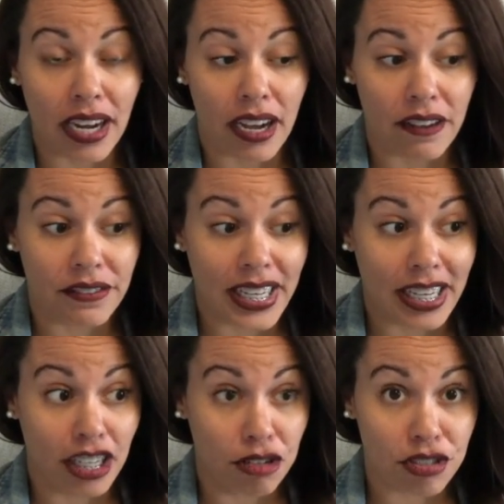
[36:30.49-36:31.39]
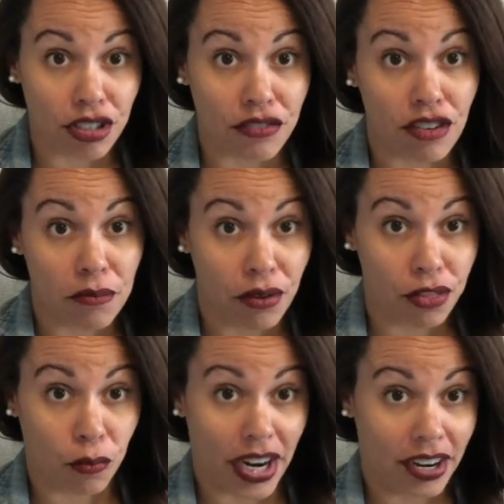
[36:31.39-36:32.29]
of getting used to for both
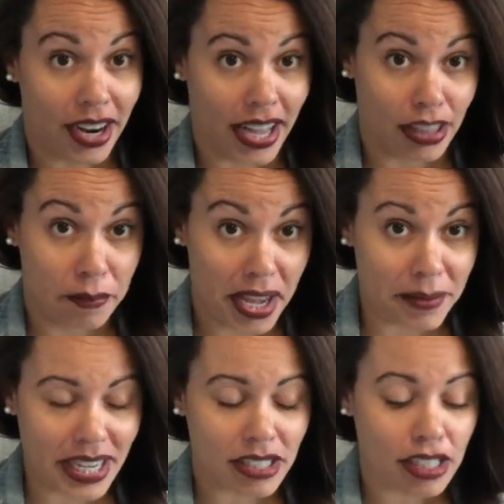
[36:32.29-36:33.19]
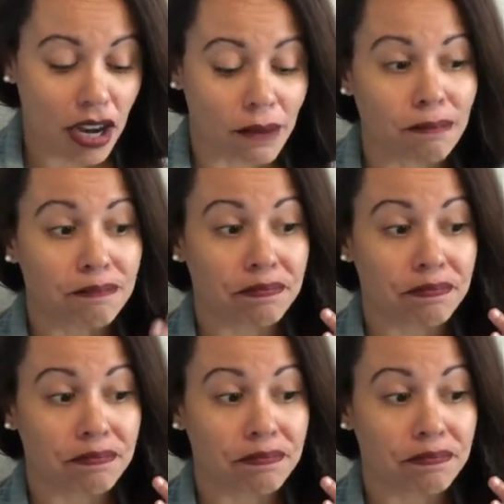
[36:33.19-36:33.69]
the wearer and the baby. So